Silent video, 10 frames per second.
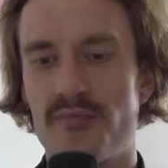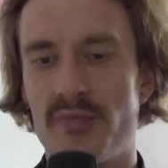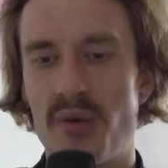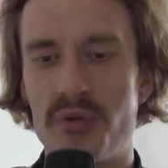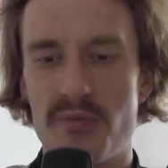
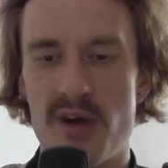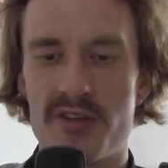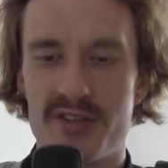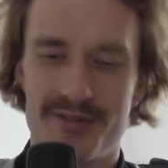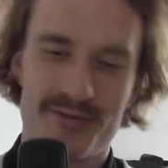I would imagine
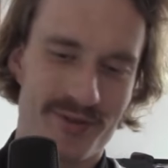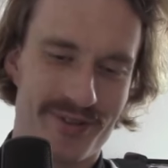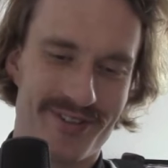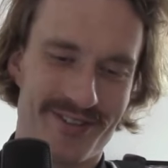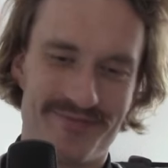that
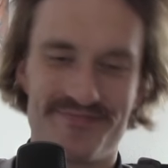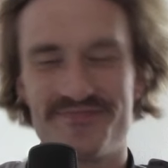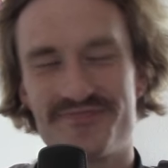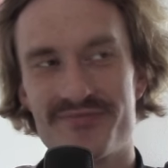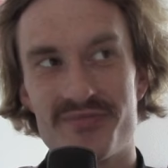for
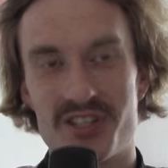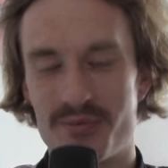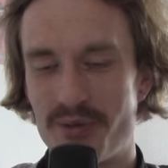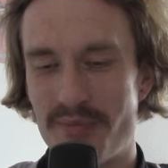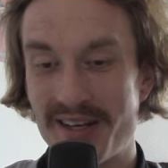
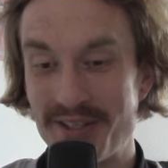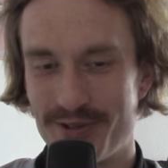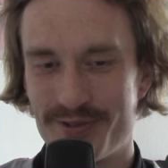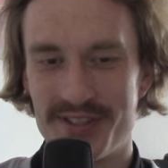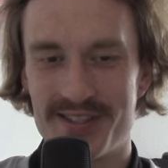somehow many of
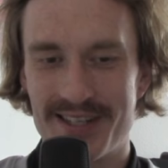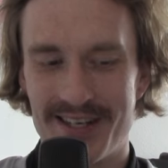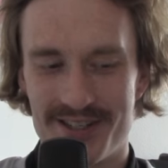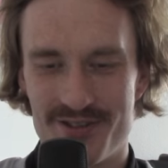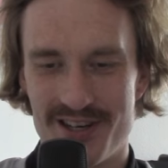these
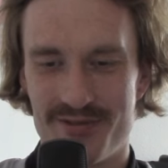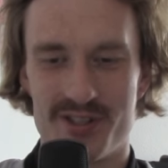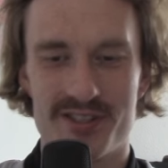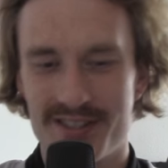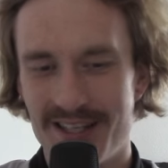car
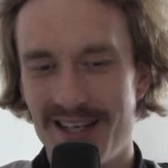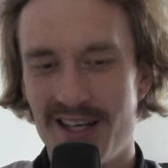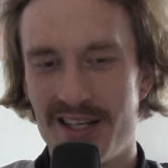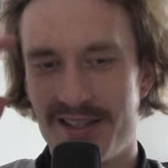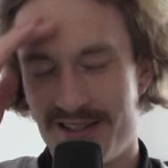drivers
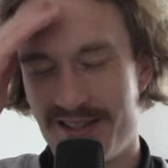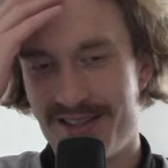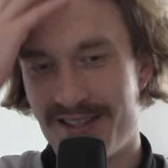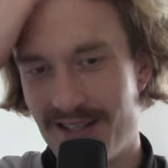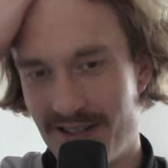
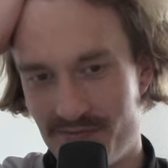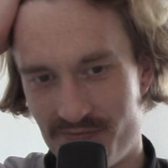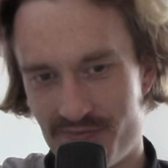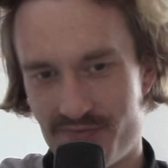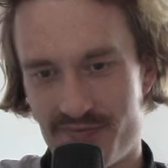
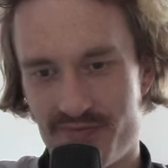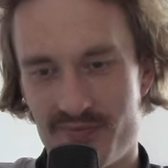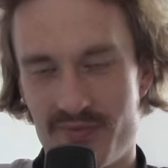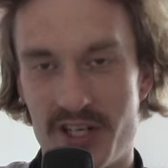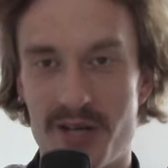
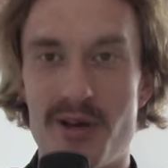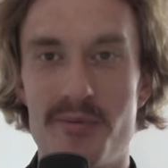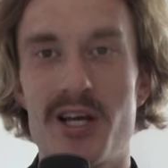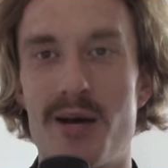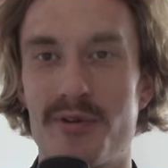that are maybe
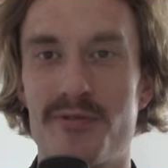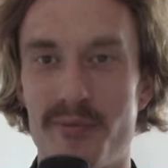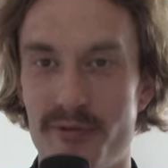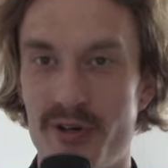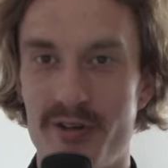coming from
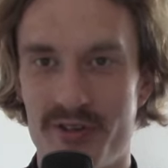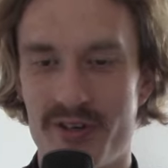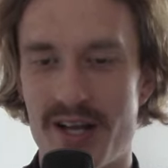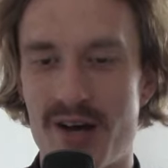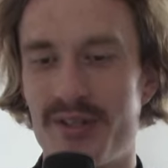further,
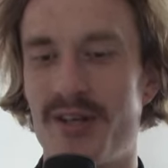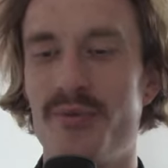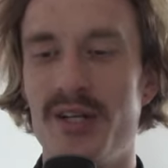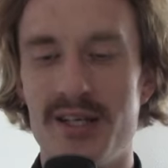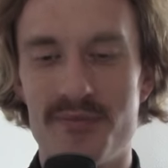now they're
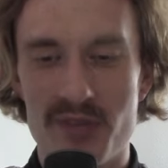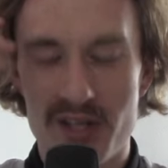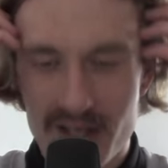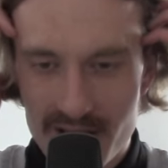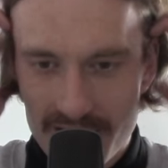really
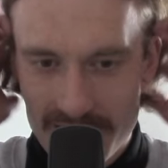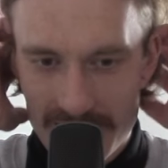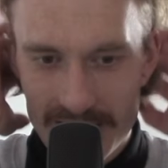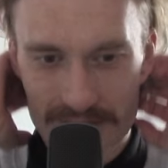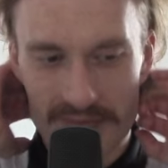
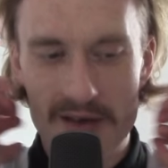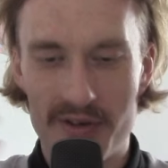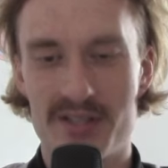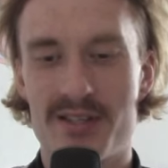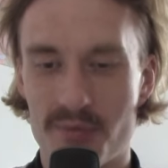
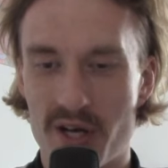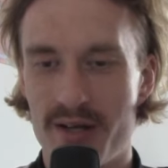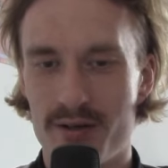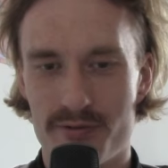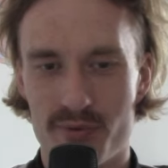having some kind
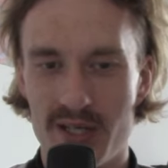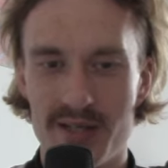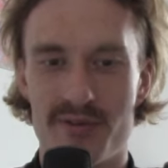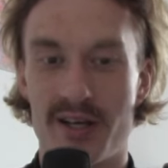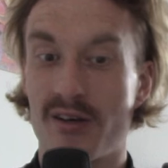of relief,
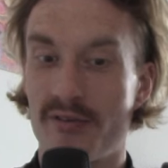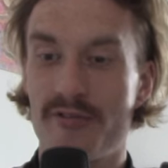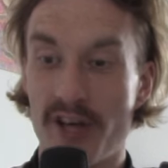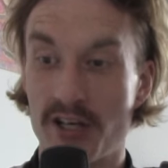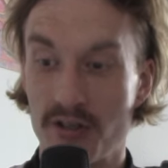like, oh,
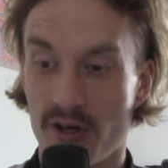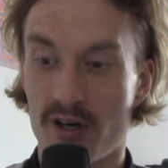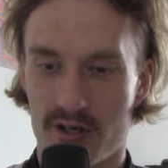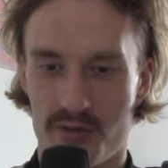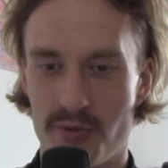thank
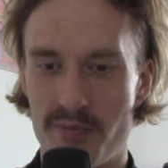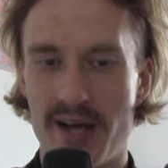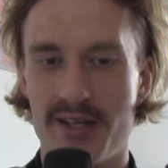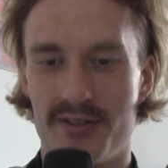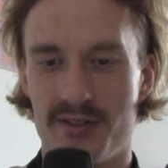God we
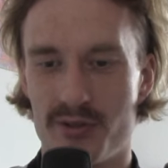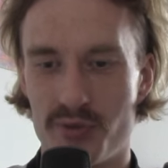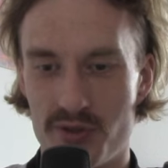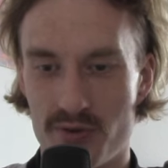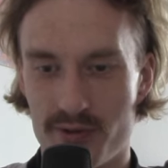made it, we
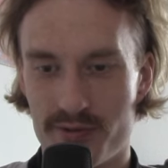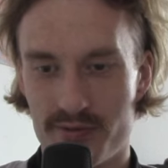drove